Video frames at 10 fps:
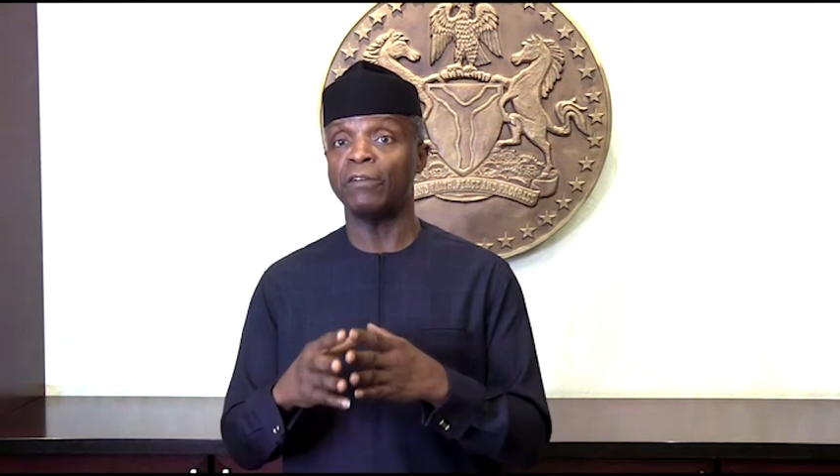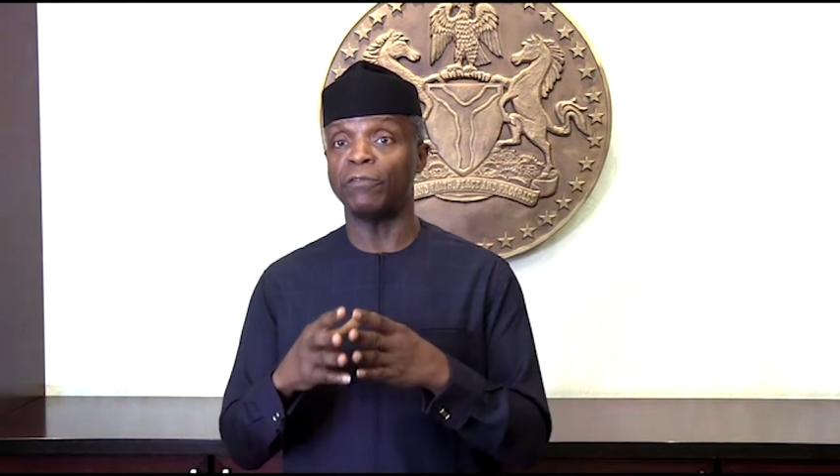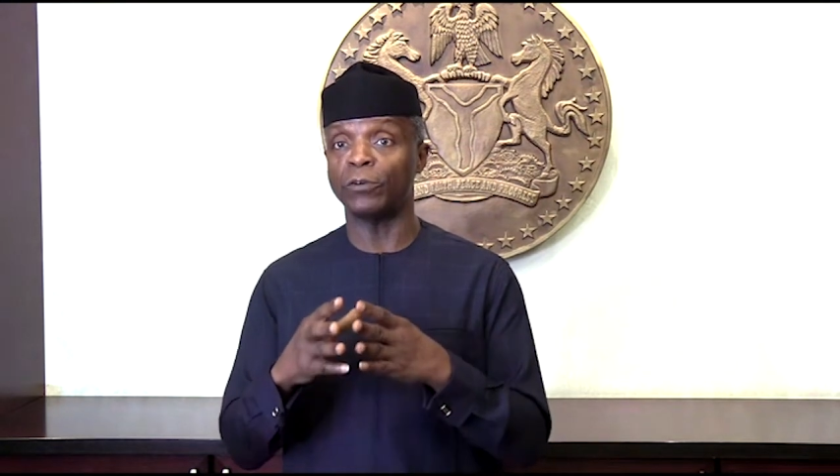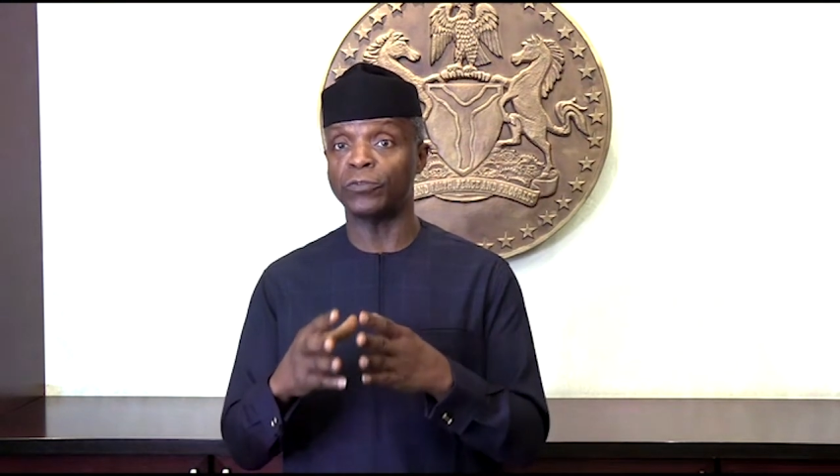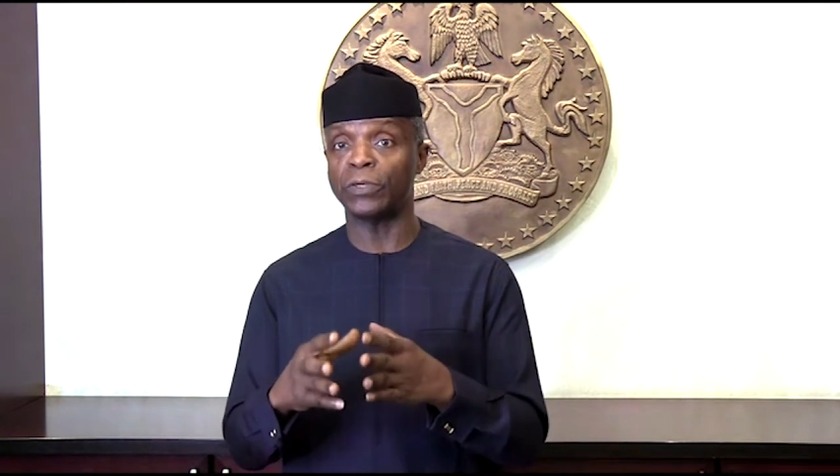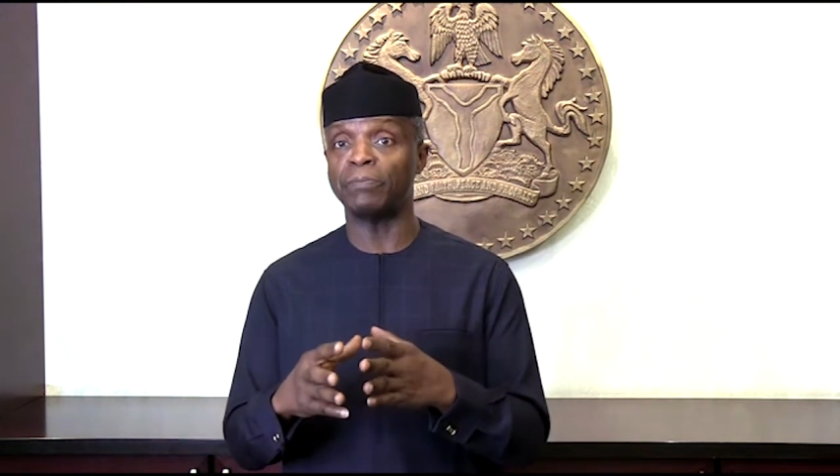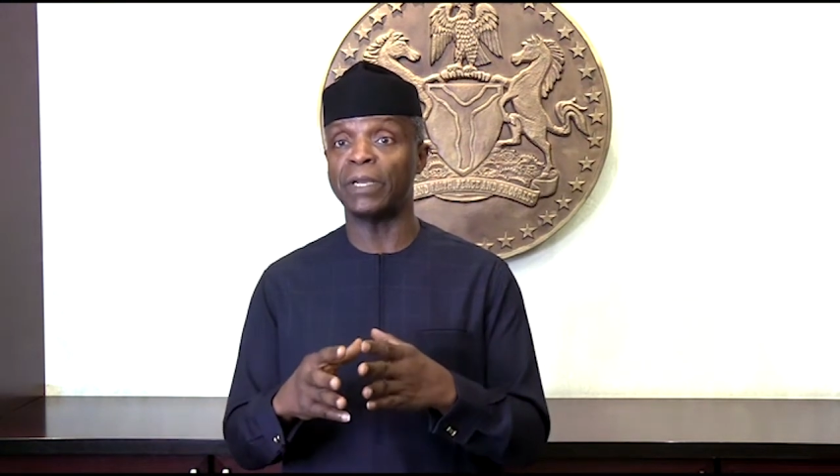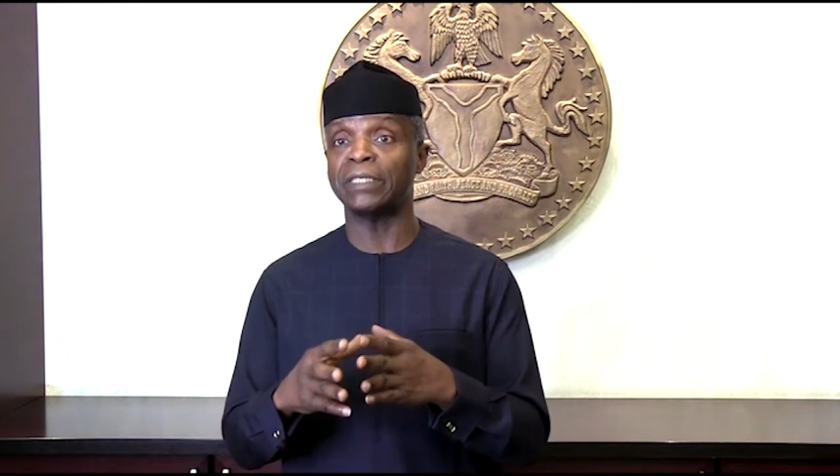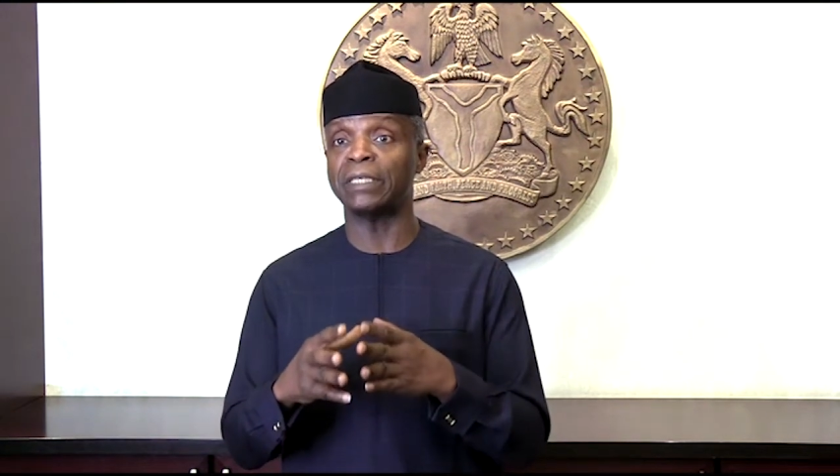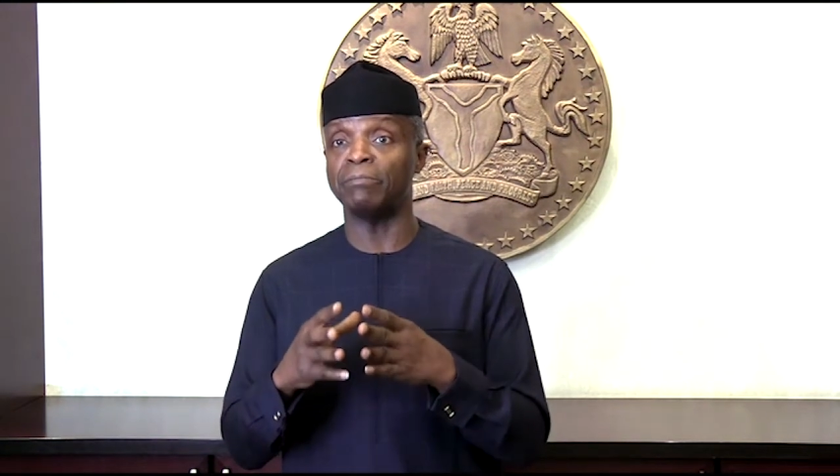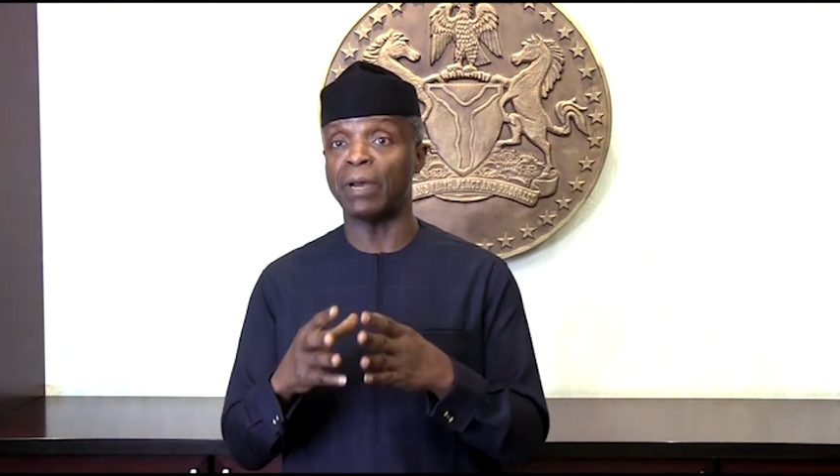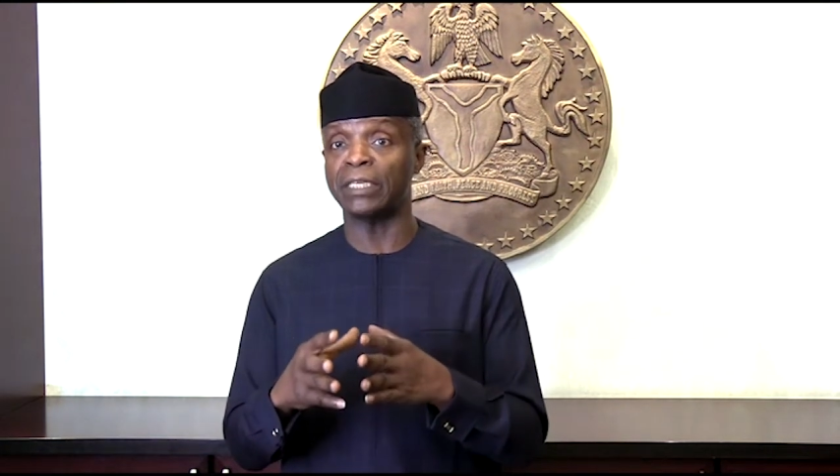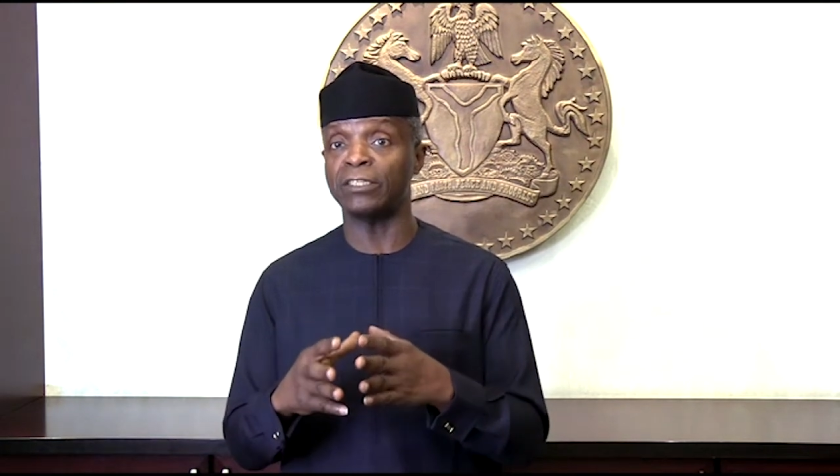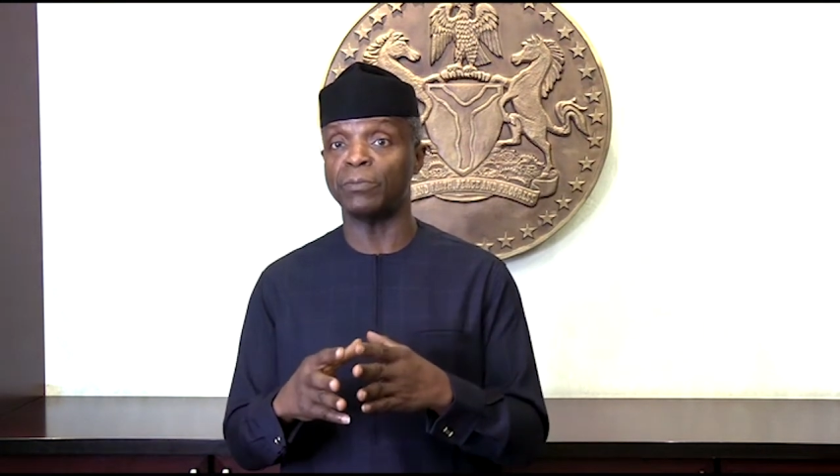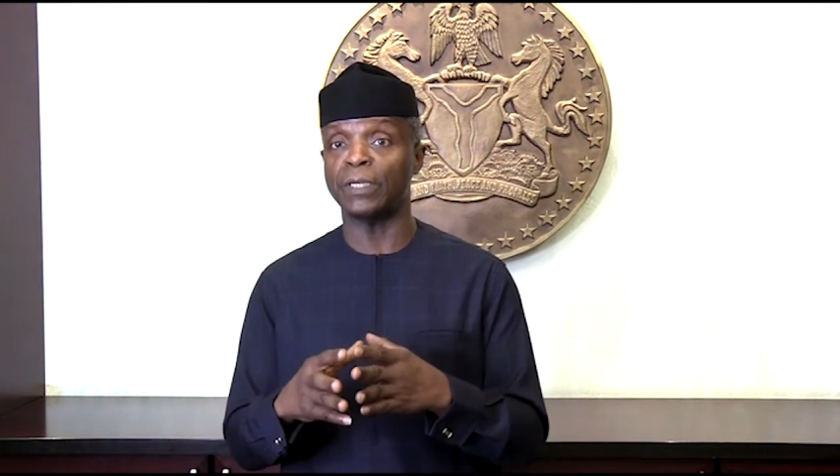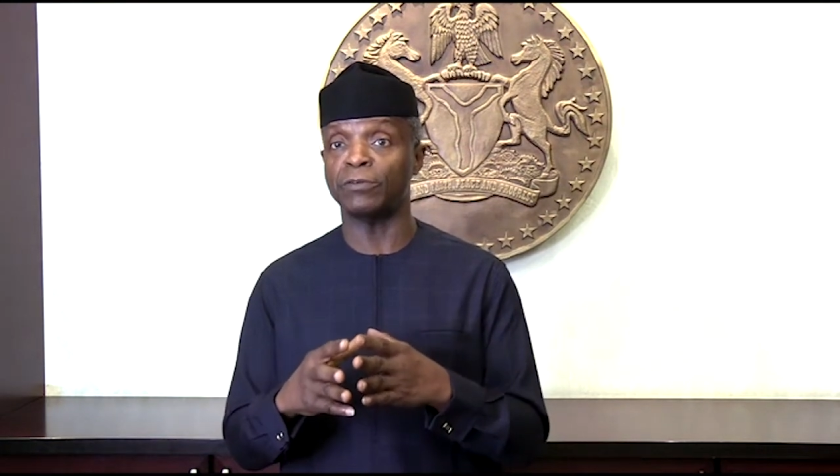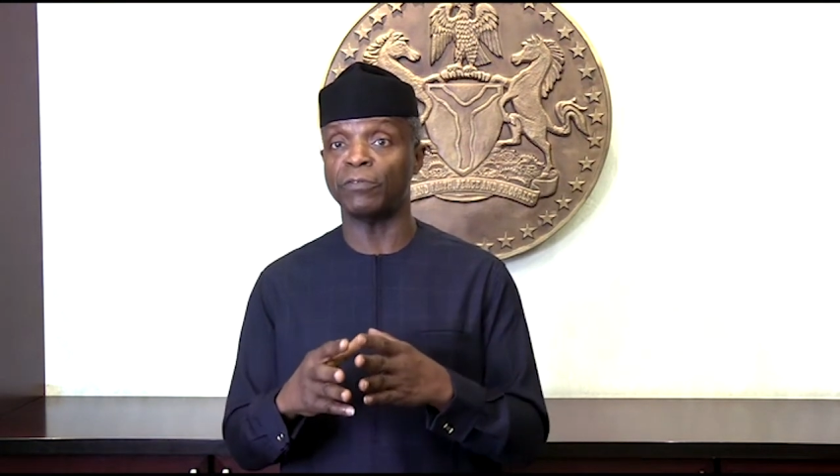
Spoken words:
for treatment and management